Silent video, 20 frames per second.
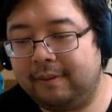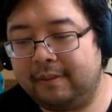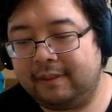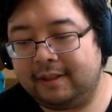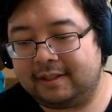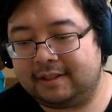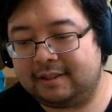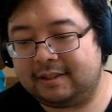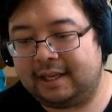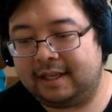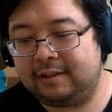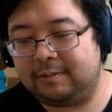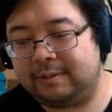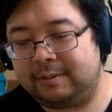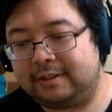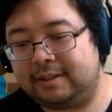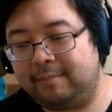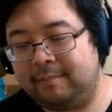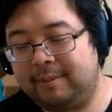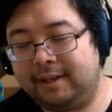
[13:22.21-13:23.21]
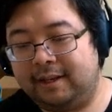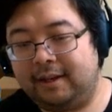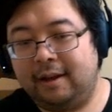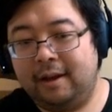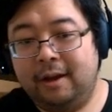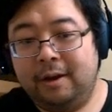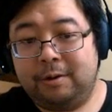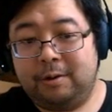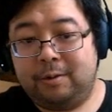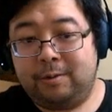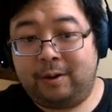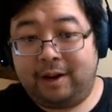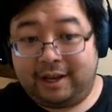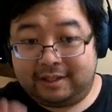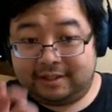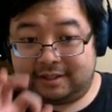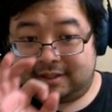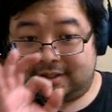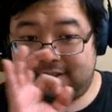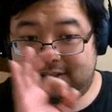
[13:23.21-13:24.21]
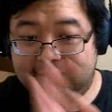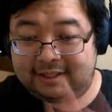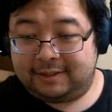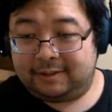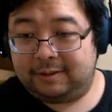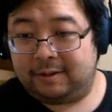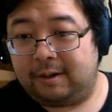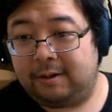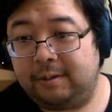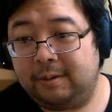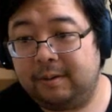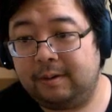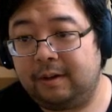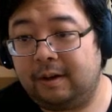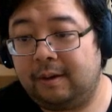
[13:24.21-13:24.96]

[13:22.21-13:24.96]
this stage with somebody who has 0